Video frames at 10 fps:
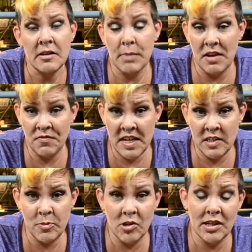my
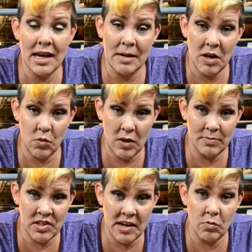Facebook, and my
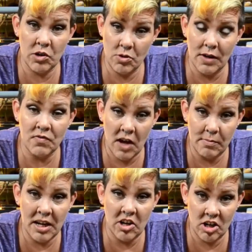website, where you can
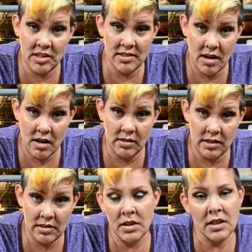find my current stock
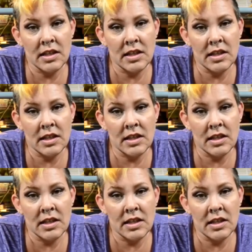list.